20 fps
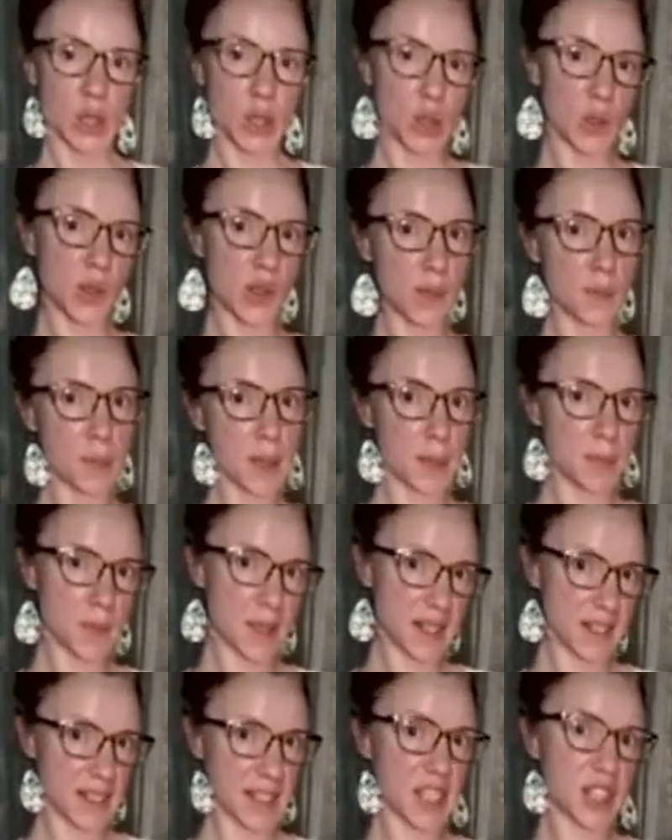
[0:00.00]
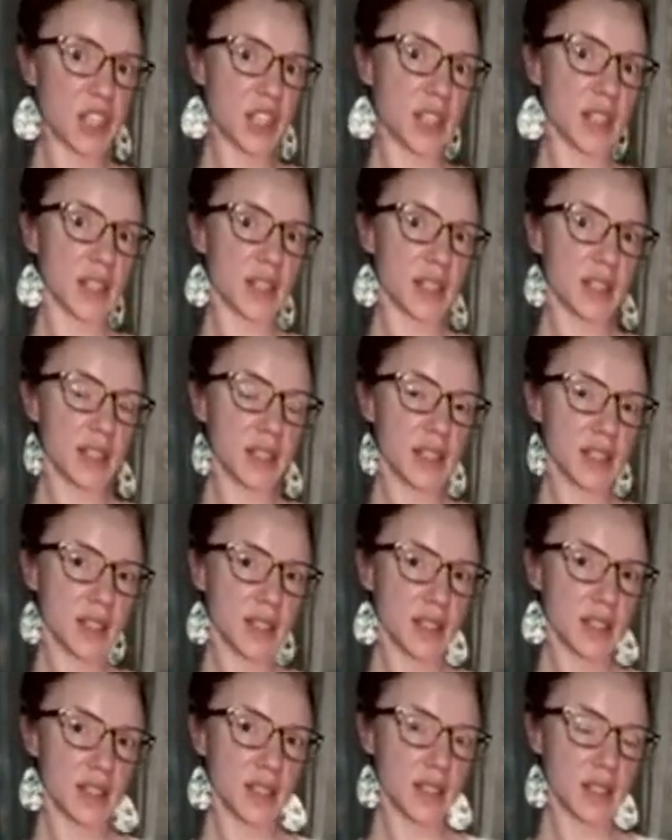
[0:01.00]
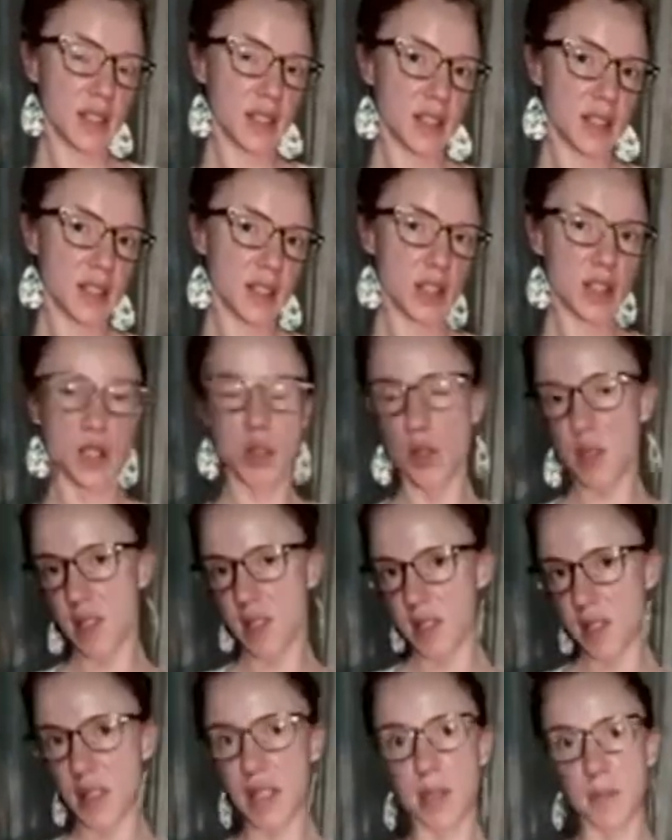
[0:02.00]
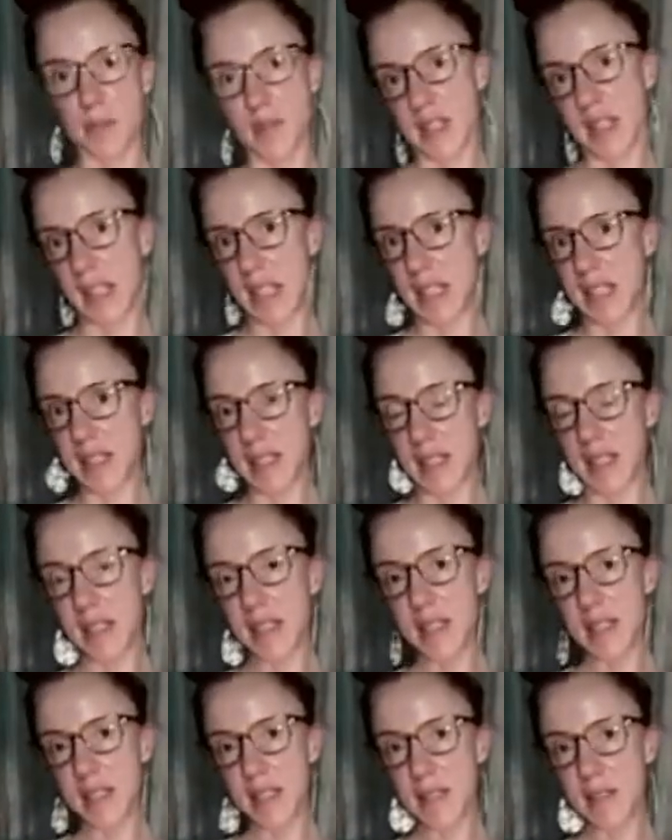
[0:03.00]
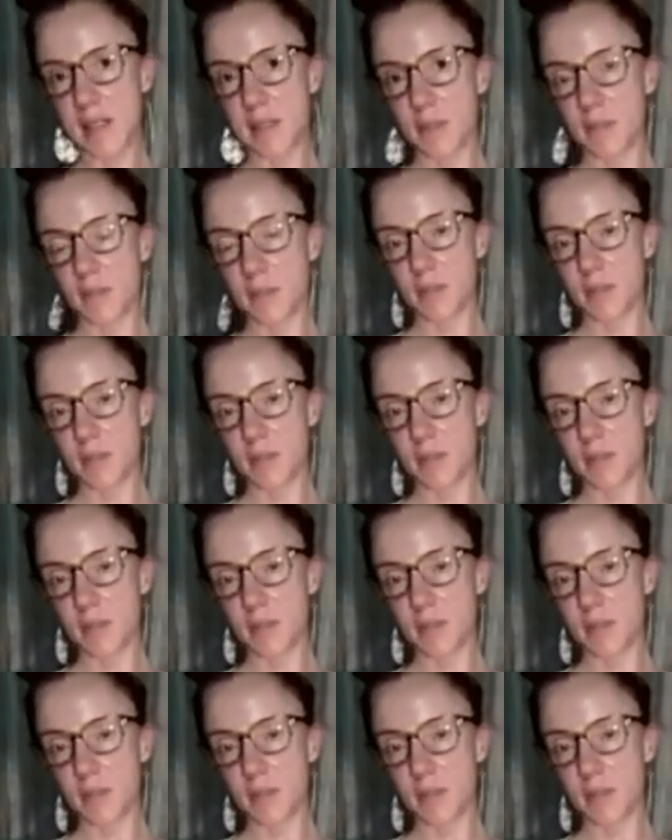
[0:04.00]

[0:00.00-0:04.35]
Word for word: You could be positioned due to circumstances,